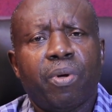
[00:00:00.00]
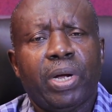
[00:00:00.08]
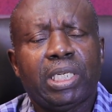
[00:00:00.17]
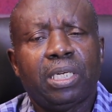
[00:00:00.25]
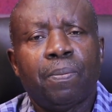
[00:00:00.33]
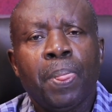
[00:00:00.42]

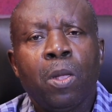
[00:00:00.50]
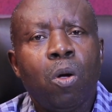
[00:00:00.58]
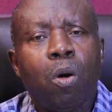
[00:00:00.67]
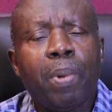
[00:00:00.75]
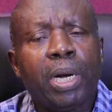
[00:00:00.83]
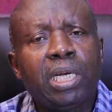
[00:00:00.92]
watch it.
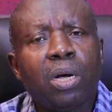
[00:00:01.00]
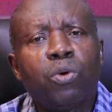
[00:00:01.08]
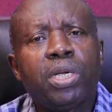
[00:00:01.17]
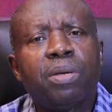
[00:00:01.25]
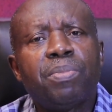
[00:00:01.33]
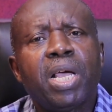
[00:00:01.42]
O man ya will
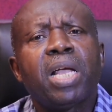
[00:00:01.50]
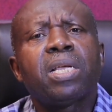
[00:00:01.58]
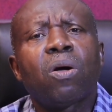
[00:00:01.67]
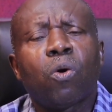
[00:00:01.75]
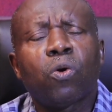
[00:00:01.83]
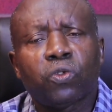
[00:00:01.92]
ye be an
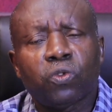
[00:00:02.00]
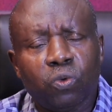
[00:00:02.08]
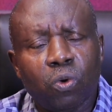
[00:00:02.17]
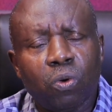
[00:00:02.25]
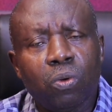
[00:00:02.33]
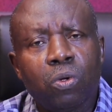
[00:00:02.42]
uncle so.